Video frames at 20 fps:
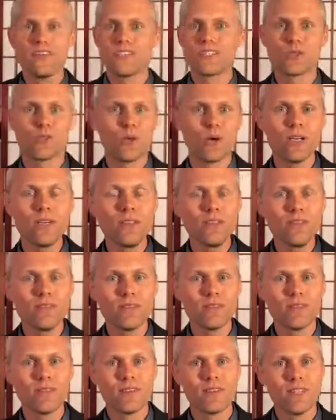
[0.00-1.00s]
This one,
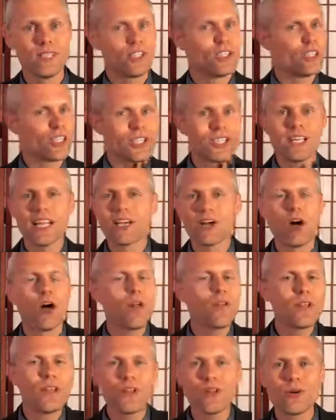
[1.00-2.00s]
just like
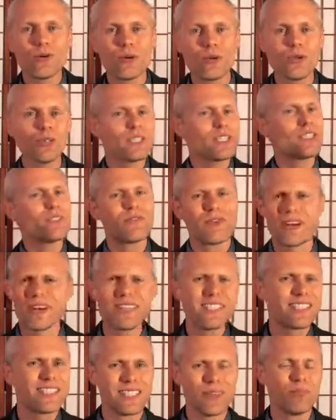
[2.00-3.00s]
all the other rules, is
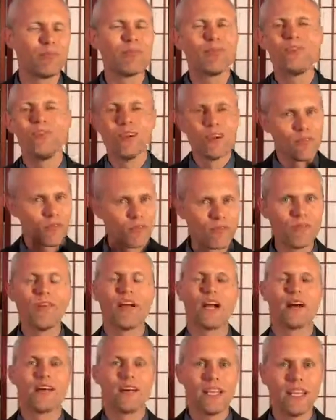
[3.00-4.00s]
very simple,
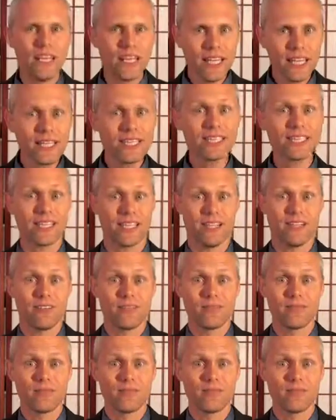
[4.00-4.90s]
very easy.